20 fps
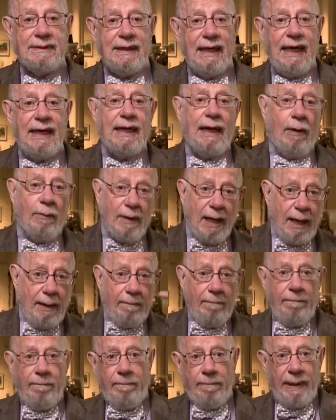Anyhow,
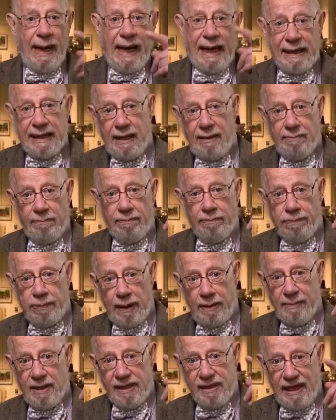back in
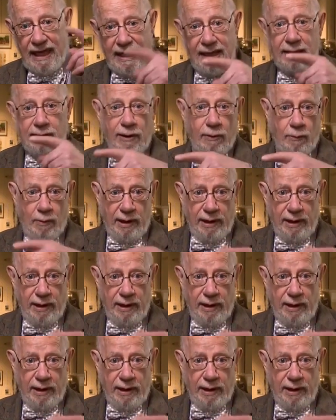Plymouth, England,